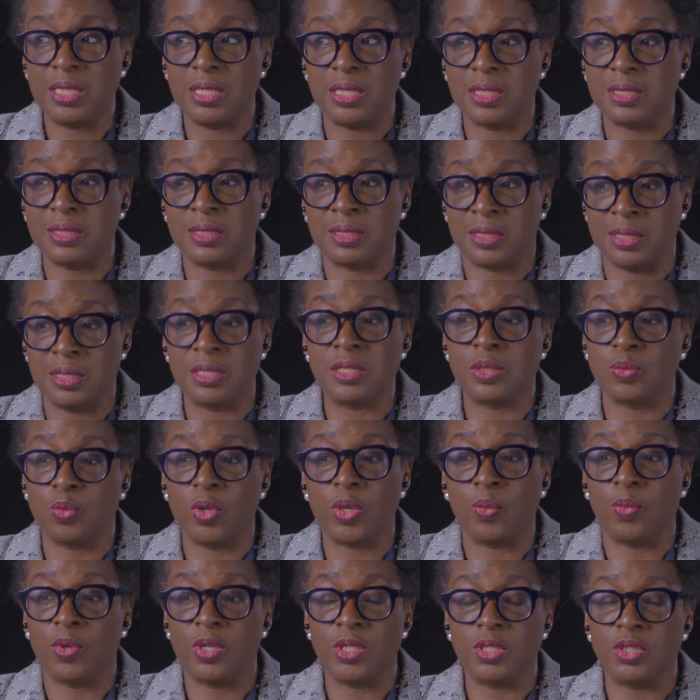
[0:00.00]
this is
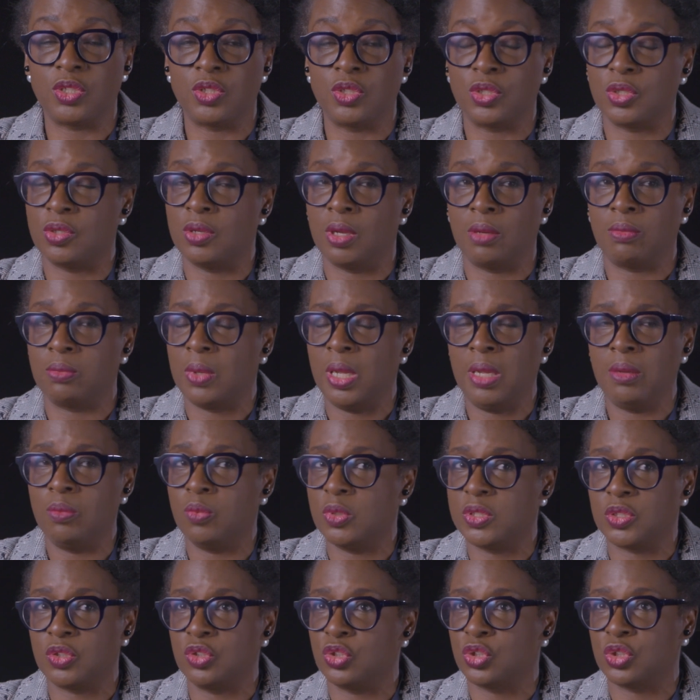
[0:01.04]
what he wanted to do, I
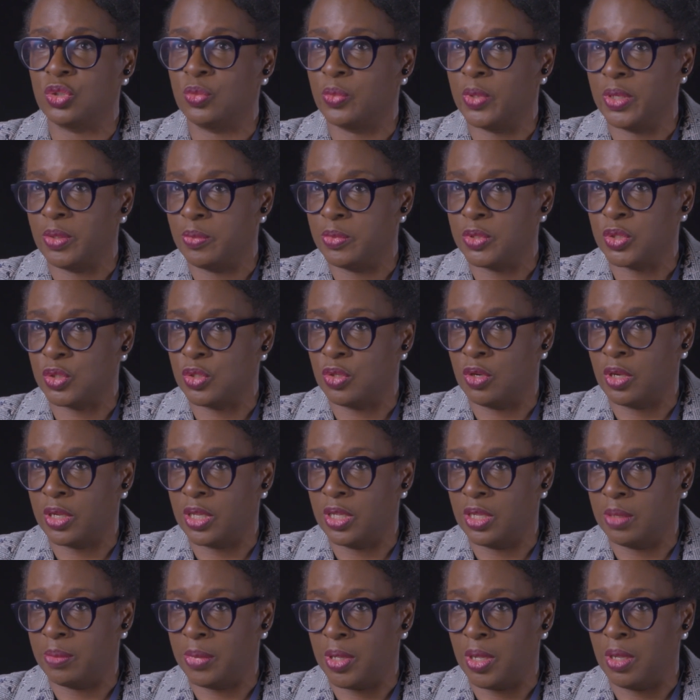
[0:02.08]
wasn't sure what he was
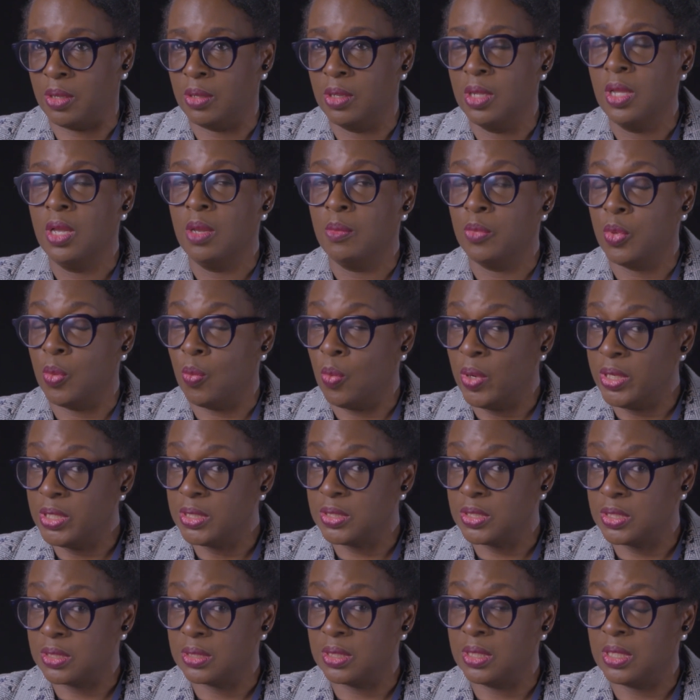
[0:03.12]
talking about. But
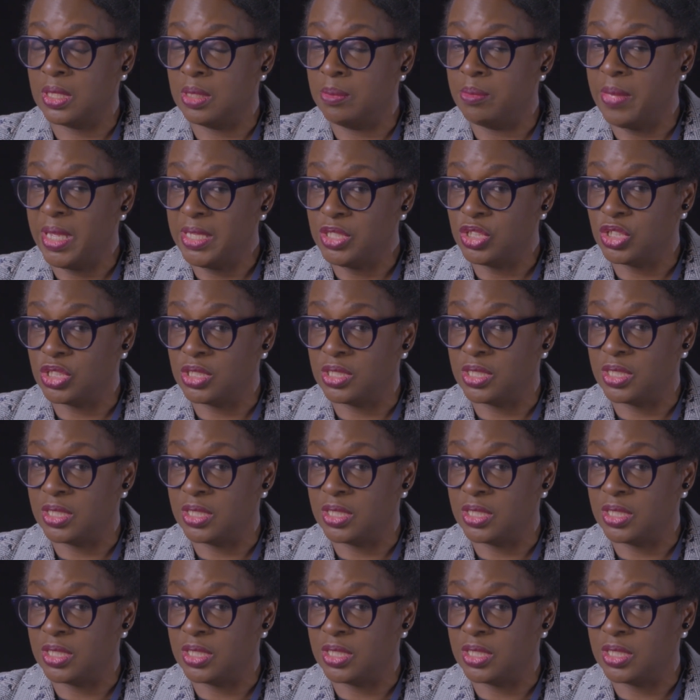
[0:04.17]
once he mentioned